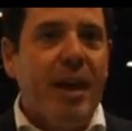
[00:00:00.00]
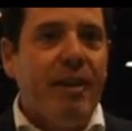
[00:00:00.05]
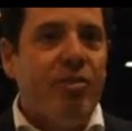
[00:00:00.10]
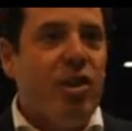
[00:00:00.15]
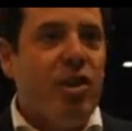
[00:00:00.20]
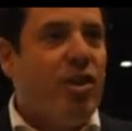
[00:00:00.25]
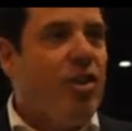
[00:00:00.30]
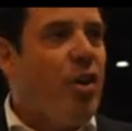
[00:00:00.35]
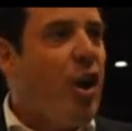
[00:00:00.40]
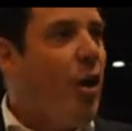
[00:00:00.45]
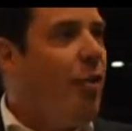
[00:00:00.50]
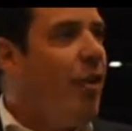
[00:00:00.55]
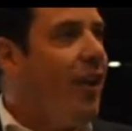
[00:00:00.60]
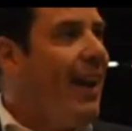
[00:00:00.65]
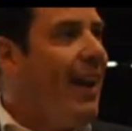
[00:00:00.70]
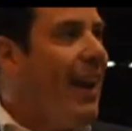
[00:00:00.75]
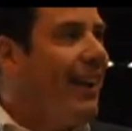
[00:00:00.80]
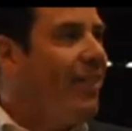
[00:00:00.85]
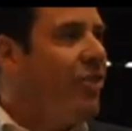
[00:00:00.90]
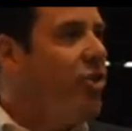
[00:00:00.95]
Did you know that
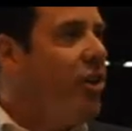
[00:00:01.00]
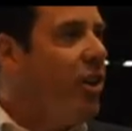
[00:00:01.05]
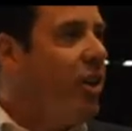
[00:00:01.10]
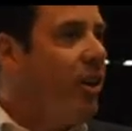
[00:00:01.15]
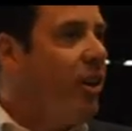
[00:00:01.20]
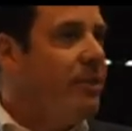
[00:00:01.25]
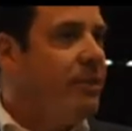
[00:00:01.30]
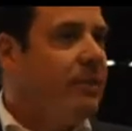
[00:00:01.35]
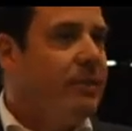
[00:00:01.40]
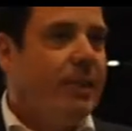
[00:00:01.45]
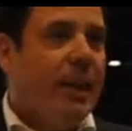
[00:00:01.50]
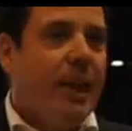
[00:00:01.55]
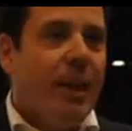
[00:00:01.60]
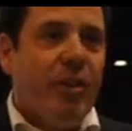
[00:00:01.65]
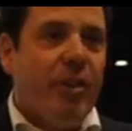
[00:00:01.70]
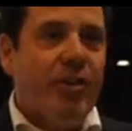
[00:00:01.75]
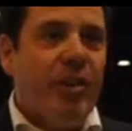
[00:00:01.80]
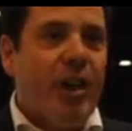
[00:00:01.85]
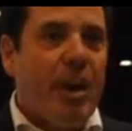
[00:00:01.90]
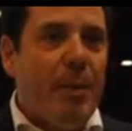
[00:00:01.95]
next year
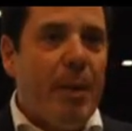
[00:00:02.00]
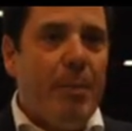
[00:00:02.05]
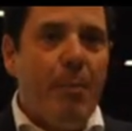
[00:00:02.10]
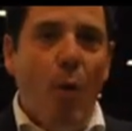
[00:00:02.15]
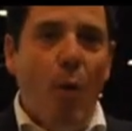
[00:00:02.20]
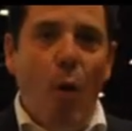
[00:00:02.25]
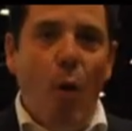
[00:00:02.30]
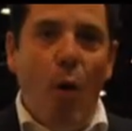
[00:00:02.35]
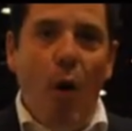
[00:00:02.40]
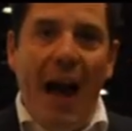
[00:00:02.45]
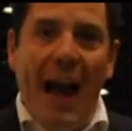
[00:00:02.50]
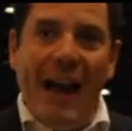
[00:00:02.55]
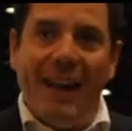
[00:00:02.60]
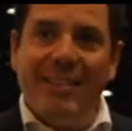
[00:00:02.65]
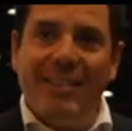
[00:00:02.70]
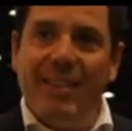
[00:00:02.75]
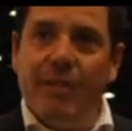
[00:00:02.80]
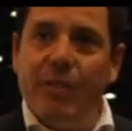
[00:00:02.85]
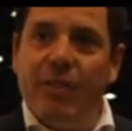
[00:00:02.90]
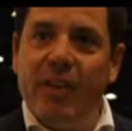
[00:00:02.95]
there's going to be more
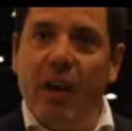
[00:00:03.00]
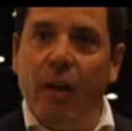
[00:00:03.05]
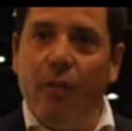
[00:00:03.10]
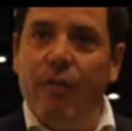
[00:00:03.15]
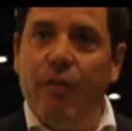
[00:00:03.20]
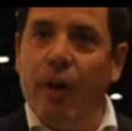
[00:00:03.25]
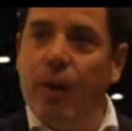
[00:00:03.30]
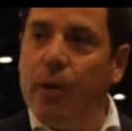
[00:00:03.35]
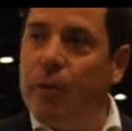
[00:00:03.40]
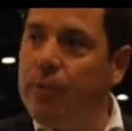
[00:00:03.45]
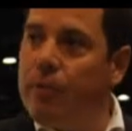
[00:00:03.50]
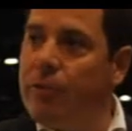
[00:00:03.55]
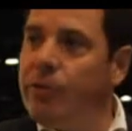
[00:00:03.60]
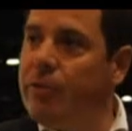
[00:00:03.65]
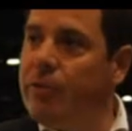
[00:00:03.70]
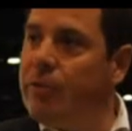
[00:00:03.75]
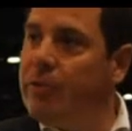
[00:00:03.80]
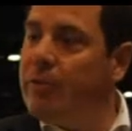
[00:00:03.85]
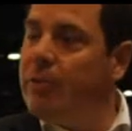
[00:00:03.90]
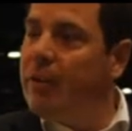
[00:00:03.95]
active cell
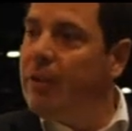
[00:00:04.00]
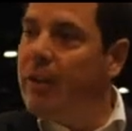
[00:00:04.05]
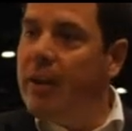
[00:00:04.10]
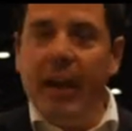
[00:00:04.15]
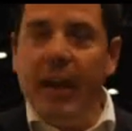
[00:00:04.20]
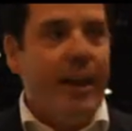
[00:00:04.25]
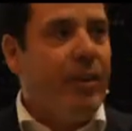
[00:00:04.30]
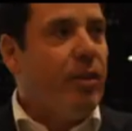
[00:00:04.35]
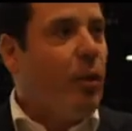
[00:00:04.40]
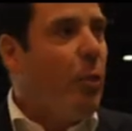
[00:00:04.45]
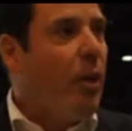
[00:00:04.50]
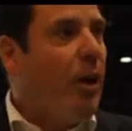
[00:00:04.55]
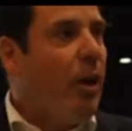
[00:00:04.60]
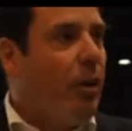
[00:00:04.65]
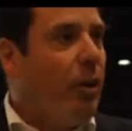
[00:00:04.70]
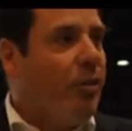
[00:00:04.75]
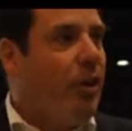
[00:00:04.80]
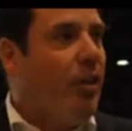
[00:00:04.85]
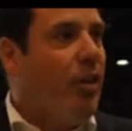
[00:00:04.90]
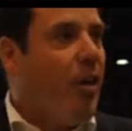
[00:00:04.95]
phones in the
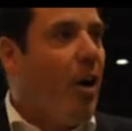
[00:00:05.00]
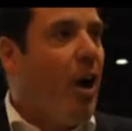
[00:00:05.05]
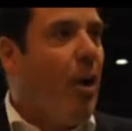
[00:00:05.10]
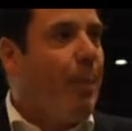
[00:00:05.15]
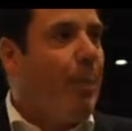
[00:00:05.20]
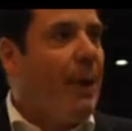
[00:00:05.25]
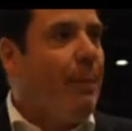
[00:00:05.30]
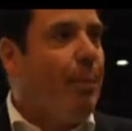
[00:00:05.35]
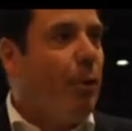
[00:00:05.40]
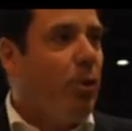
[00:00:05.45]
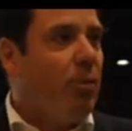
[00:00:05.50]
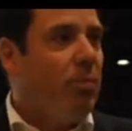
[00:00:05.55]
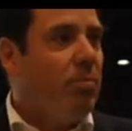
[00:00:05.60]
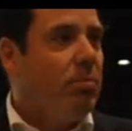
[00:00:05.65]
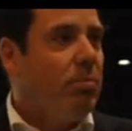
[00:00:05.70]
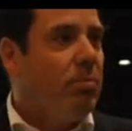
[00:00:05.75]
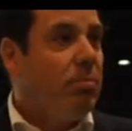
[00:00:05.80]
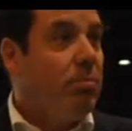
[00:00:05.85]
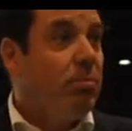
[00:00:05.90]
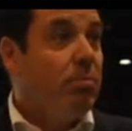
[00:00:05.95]
world than there are people?
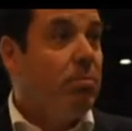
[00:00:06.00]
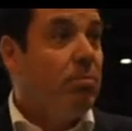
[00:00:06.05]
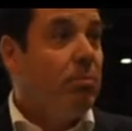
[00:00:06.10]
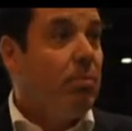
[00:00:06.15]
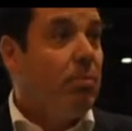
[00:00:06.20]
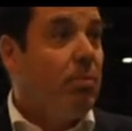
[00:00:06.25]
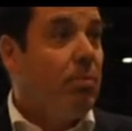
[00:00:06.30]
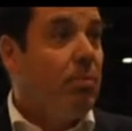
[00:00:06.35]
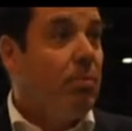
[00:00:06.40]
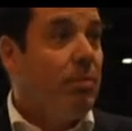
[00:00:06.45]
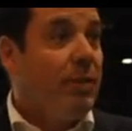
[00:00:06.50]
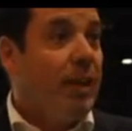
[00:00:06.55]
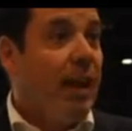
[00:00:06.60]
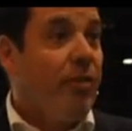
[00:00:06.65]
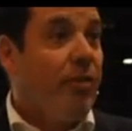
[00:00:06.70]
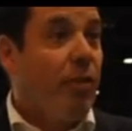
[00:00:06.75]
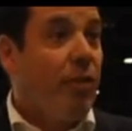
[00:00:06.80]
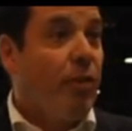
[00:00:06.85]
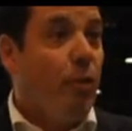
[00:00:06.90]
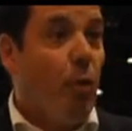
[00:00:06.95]

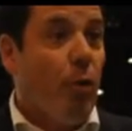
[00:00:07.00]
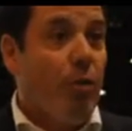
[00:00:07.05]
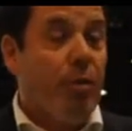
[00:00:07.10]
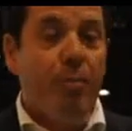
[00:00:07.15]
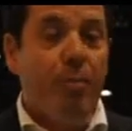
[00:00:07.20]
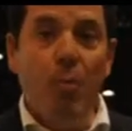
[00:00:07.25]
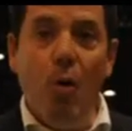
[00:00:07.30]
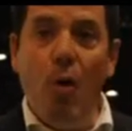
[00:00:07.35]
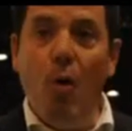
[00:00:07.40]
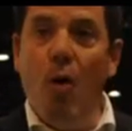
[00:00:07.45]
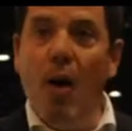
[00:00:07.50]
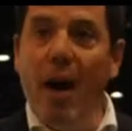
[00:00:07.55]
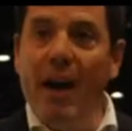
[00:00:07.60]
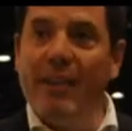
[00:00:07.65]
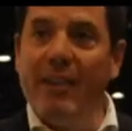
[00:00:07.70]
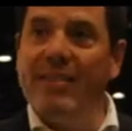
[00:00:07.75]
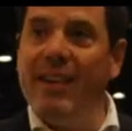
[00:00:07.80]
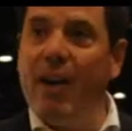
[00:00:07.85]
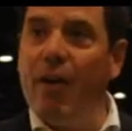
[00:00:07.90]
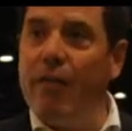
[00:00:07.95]
There's a thought. More
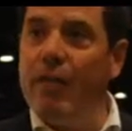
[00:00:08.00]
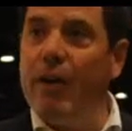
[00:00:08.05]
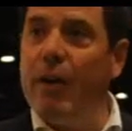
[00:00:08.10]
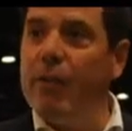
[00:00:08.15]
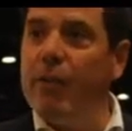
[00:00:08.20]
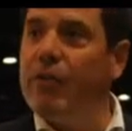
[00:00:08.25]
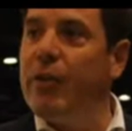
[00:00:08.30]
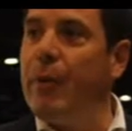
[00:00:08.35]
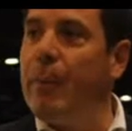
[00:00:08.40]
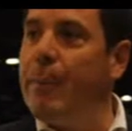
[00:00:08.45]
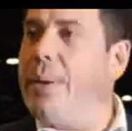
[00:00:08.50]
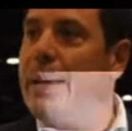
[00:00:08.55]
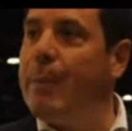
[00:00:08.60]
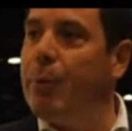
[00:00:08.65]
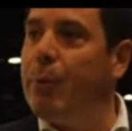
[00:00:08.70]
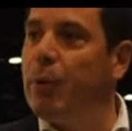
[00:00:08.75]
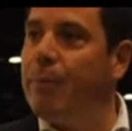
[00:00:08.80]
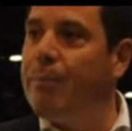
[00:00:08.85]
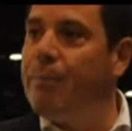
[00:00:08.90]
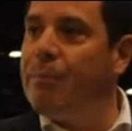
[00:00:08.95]
cell phones than
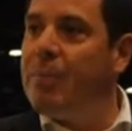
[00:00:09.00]
people.